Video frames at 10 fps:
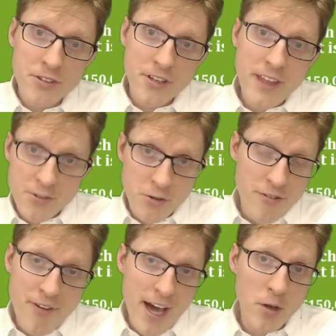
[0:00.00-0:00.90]
to that sort
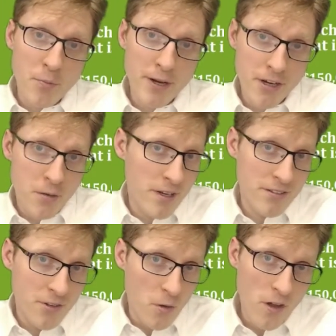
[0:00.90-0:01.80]
of final period when
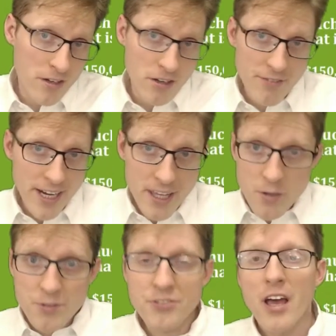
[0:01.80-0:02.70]
it's no longer of any
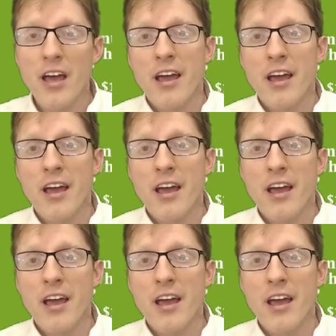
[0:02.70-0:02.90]
use,